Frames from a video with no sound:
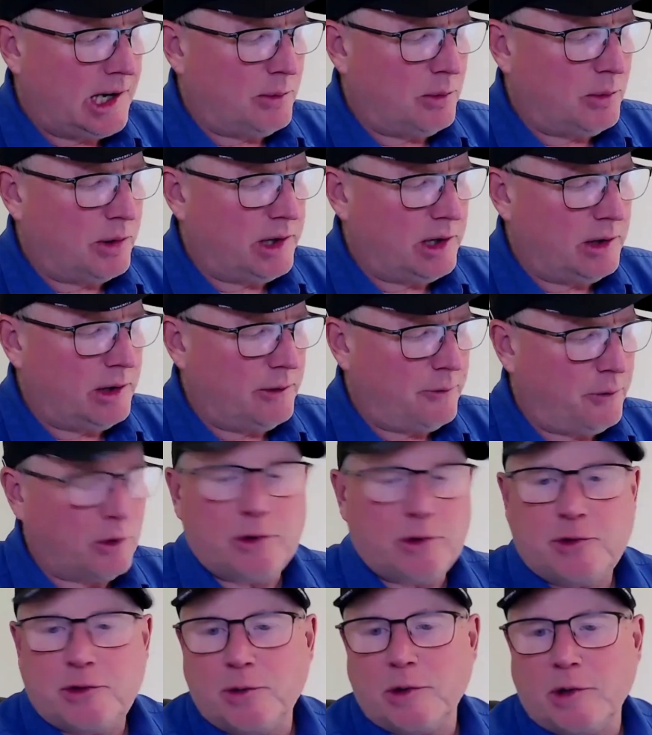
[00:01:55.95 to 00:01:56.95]
within a foot
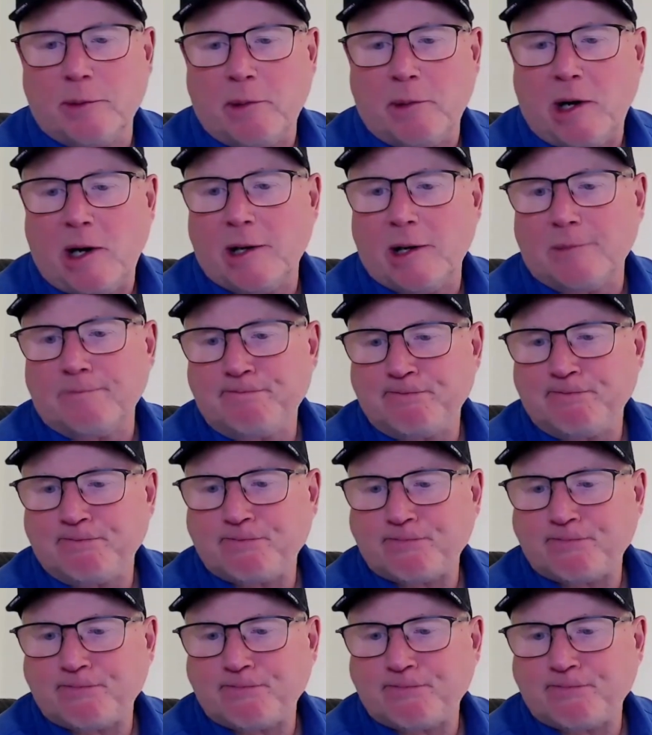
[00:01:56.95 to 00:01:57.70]
or two of the bottom.